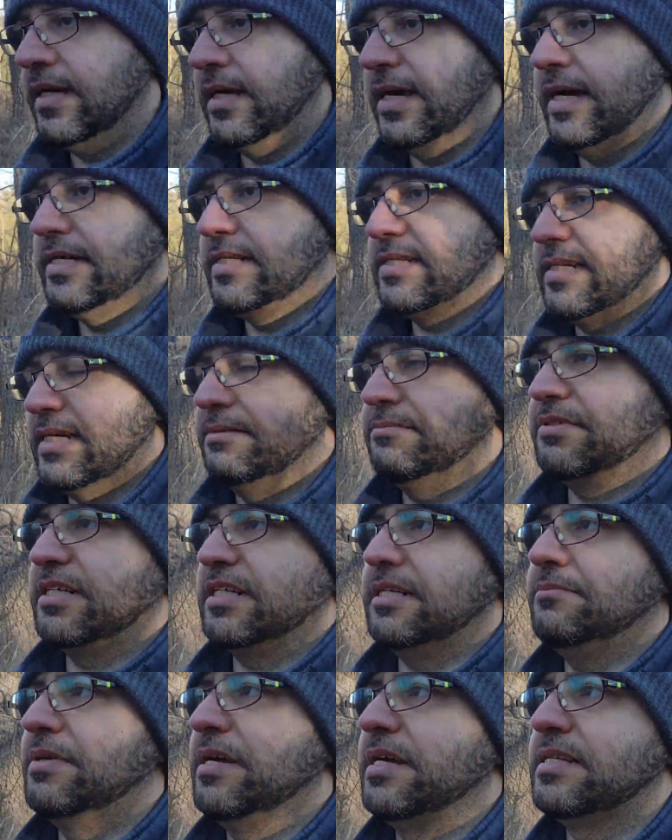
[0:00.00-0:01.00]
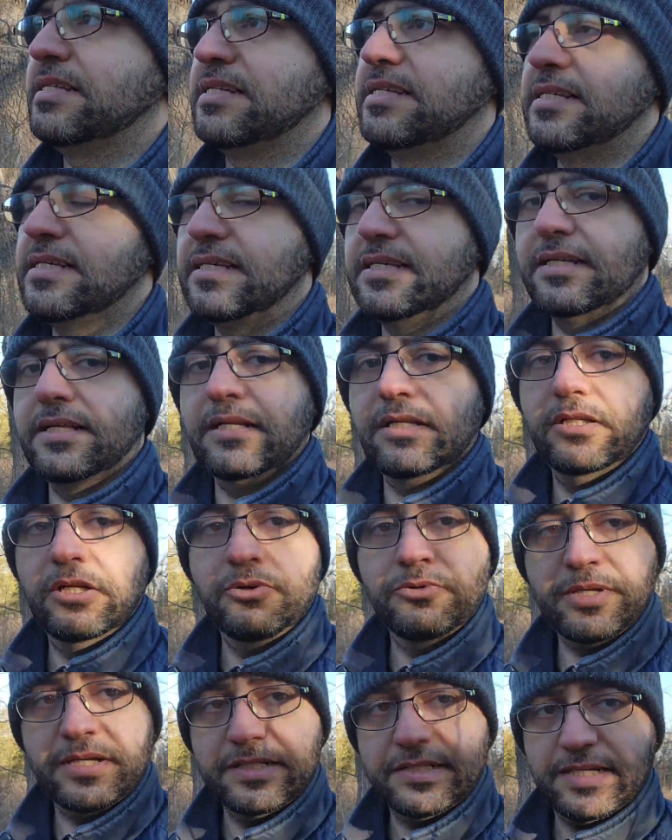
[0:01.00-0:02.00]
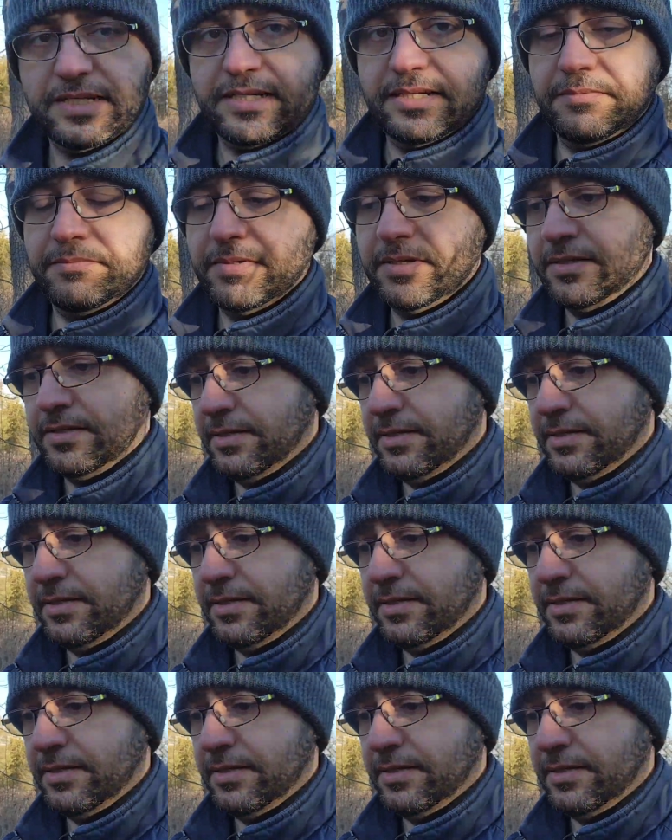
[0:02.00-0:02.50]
At the same time, it's the loading time,